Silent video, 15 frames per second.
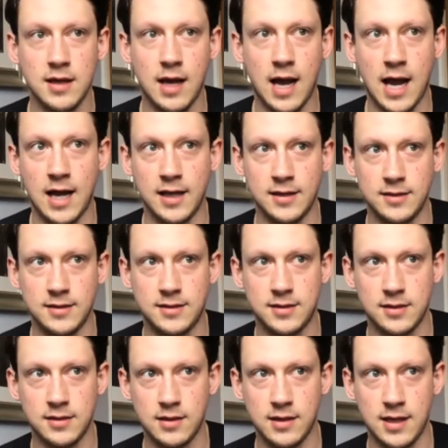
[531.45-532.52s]
and
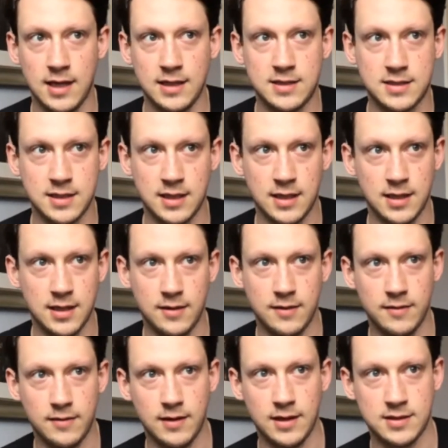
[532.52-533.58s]
it's
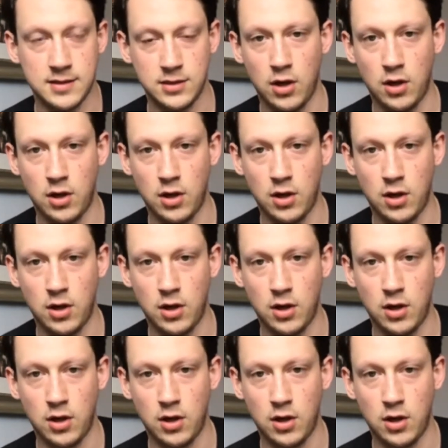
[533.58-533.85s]
an